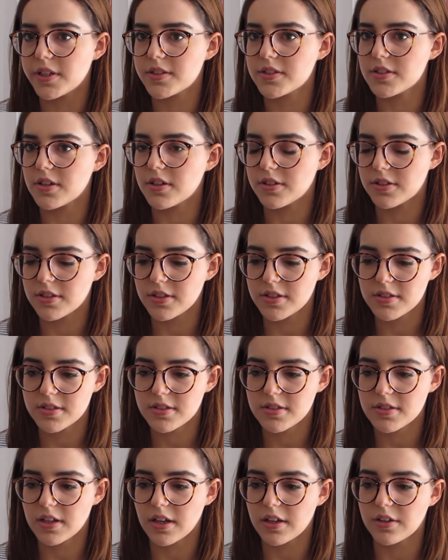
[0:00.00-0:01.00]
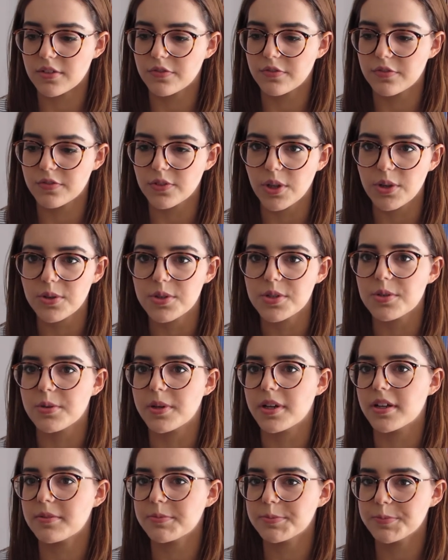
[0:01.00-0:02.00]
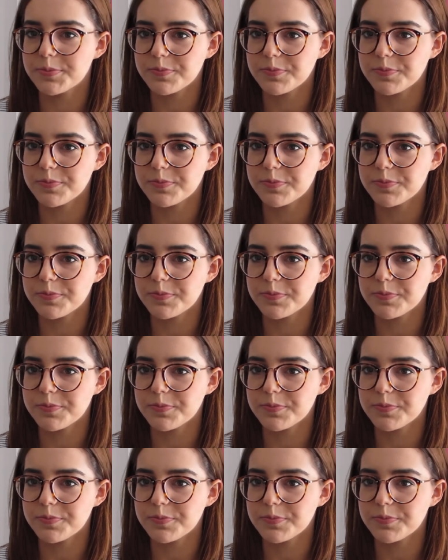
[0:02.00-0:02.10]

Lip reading: It's got this kind of flow to it,